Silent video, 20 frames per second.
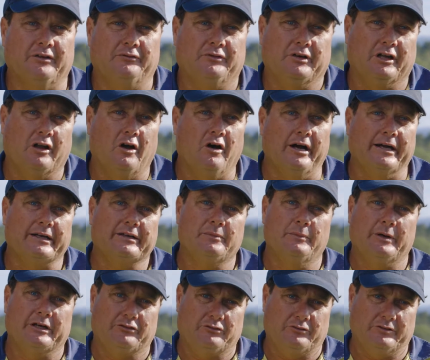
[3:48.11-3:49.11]
if you like, to
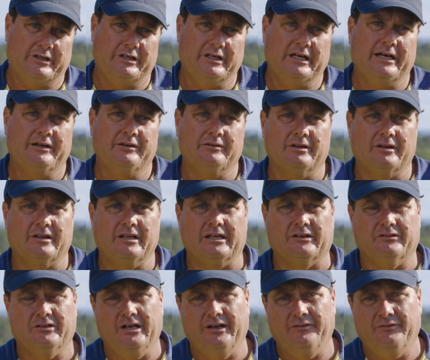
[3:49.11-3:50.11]
make sure that you are doing
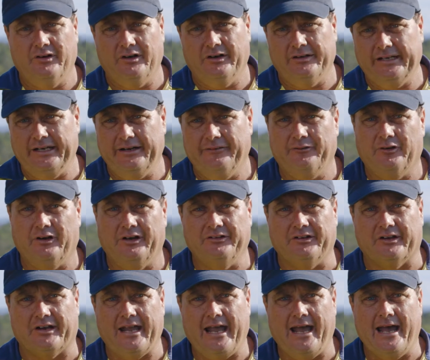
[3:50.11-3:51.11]
things. And if it identifies
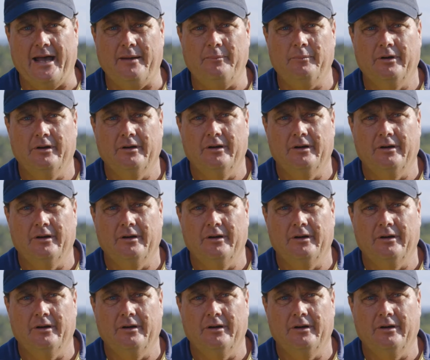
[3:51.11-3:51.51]
a gap,